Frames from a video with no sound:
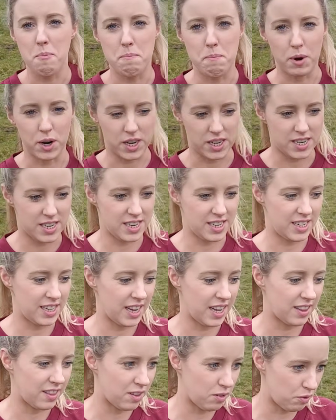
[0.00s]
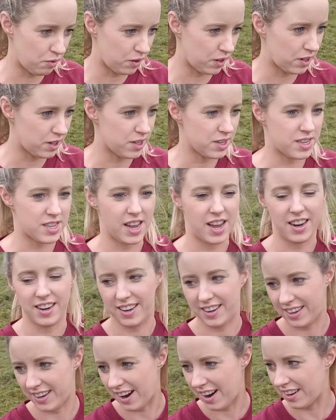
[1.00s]
but it did get the furze and
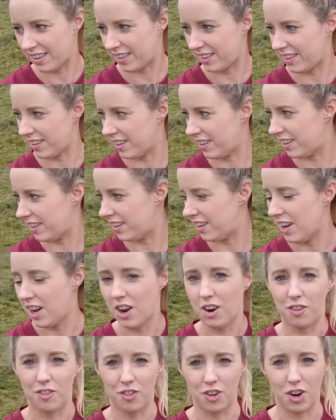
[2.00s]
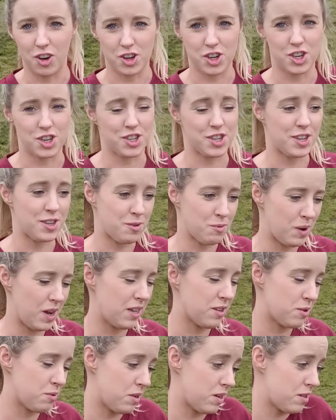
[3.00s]
it got the rushes as
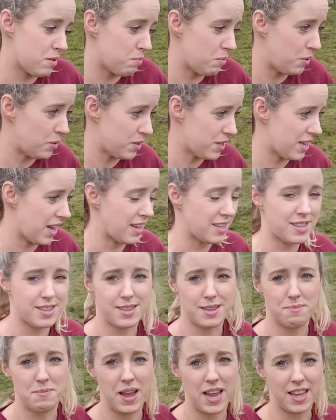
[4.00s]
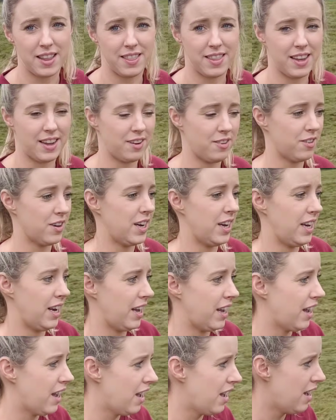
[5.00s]
well. So I suppose that's the main thing really.